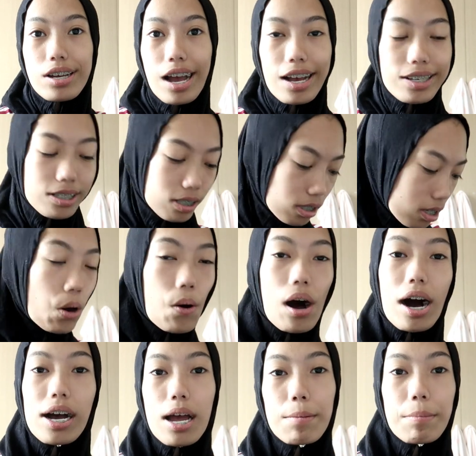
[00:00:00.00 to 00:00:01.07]
So guys,
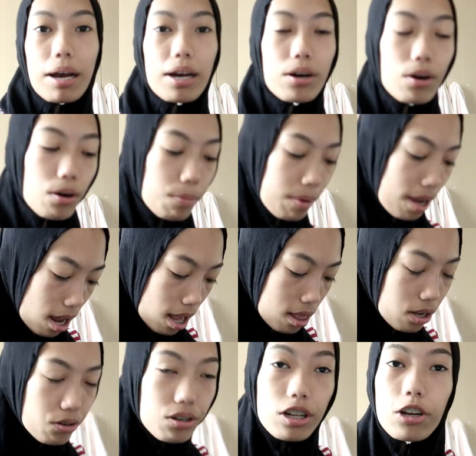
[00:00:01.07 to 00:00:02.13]
so I am at home and
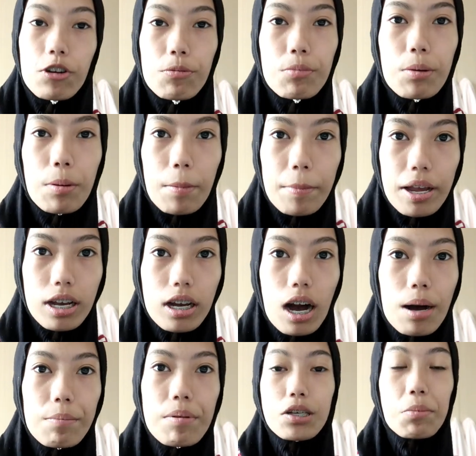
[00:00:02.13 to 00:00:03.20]
I literally removed my
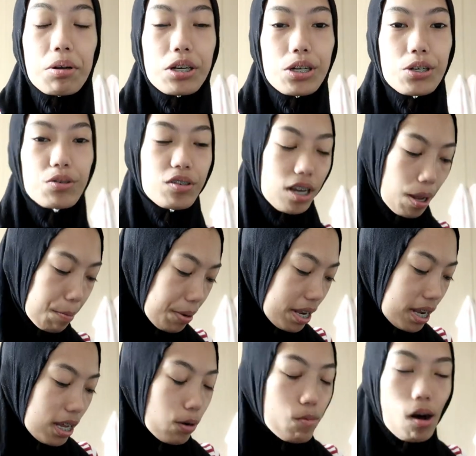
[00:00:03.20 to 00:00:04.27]
makeup. So we do a
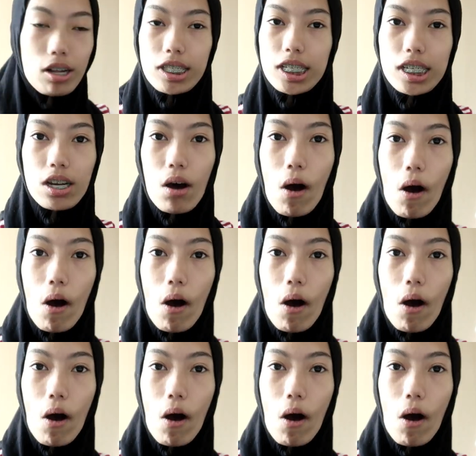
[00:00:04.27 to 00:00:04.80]
mini Watson